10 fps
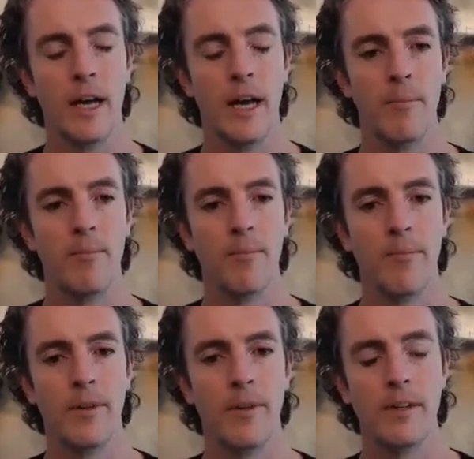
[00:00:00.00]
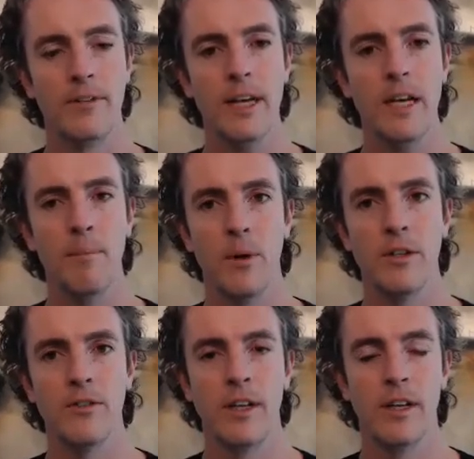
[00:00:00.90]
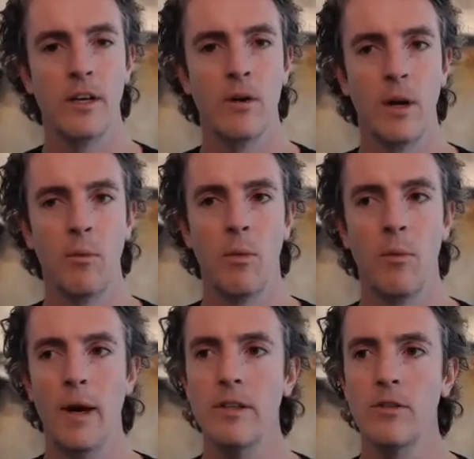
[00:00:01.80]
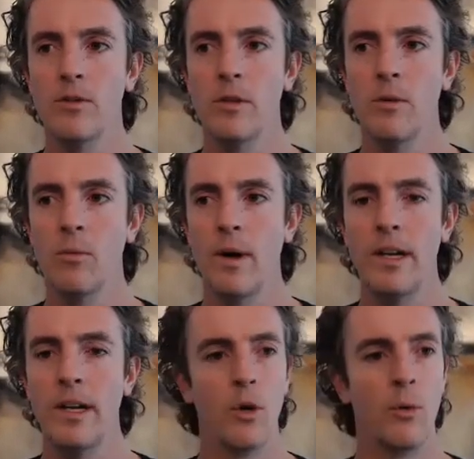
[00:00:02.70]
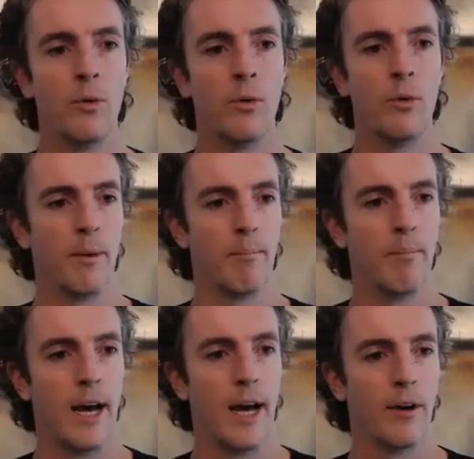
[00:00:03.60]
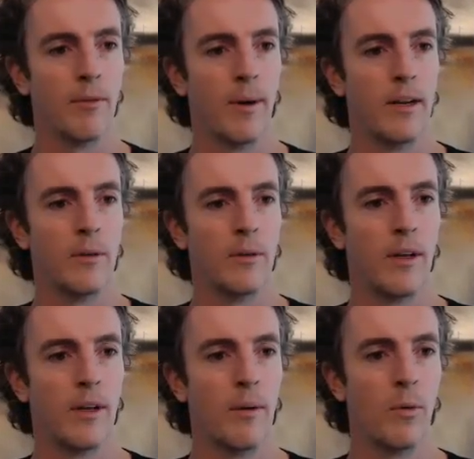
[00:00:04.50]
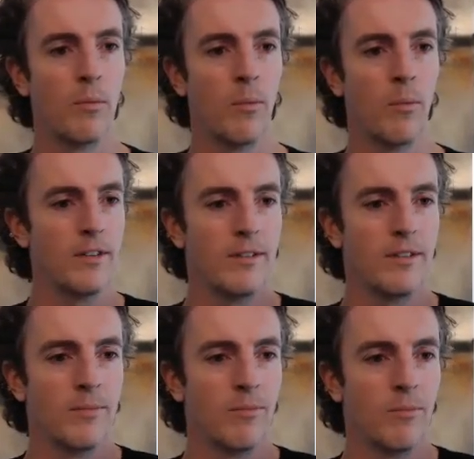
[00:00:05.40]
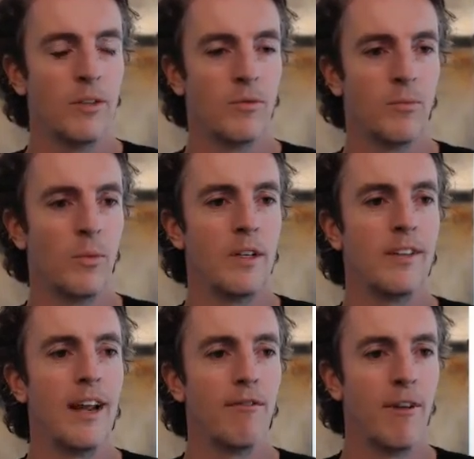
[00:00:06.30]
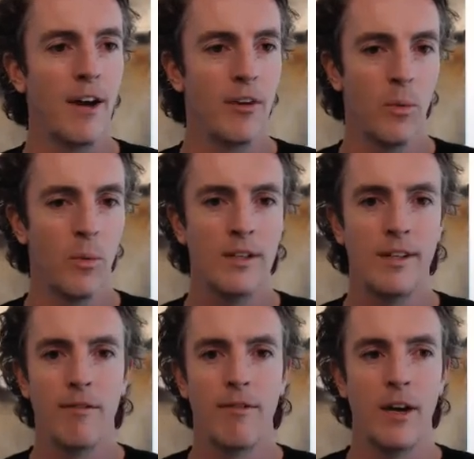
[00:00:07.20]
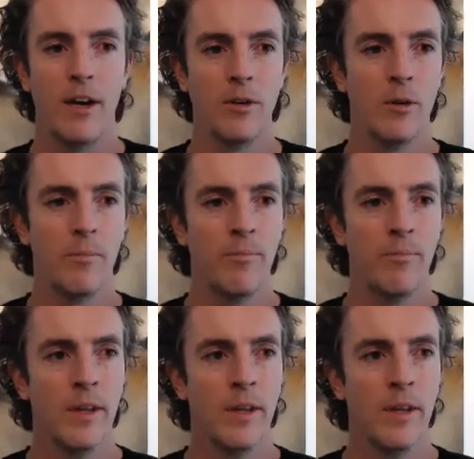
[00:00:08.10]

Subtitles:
The second part is saying, like, okay, well, why does ownership matter, right? What is that value? Why is that valuable?